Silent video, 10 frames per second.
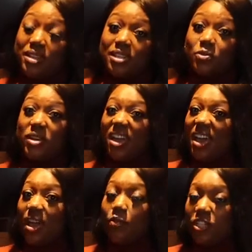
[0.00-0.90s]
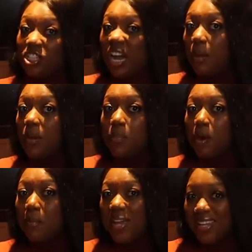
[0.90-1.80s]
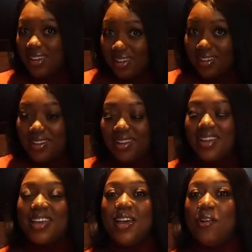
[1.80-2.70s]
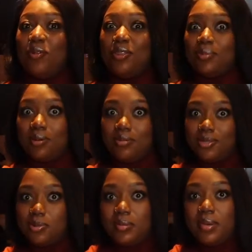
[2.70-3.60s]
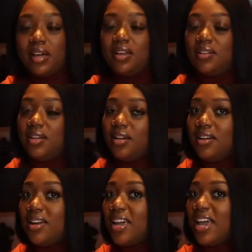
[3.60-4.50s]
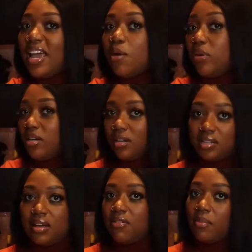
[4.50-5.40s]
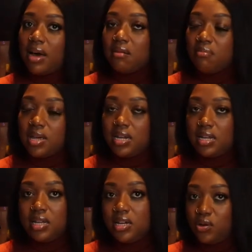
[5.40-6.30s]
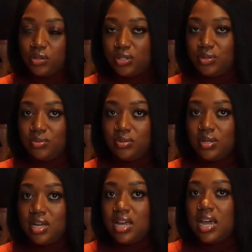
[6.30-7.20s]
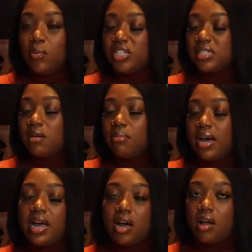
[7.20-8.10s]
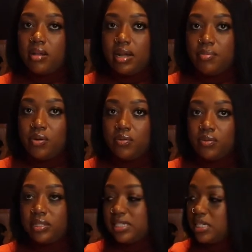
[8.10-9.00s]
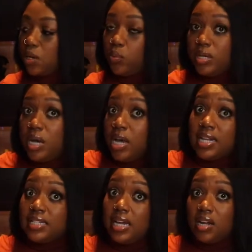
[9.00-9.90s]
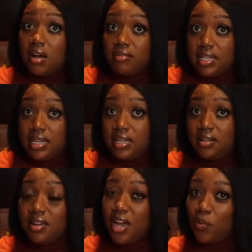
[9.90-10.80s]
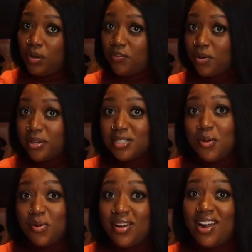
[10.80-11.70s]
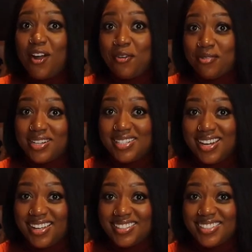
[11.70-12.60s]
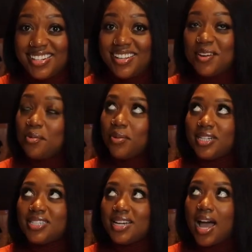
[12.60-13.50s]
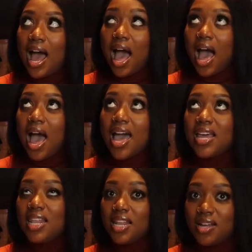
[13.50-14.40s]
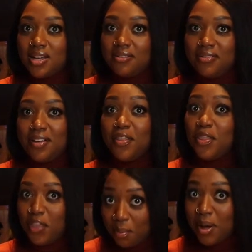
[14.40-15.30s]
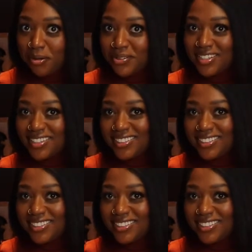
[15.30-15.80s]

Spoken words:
is we chop up our bacon, we throw the shrimp back in there, and we cook that for about a minute or two. And we just combine all of that beautifulness and we take it off the heat and we focus on our grits next, which I love the most.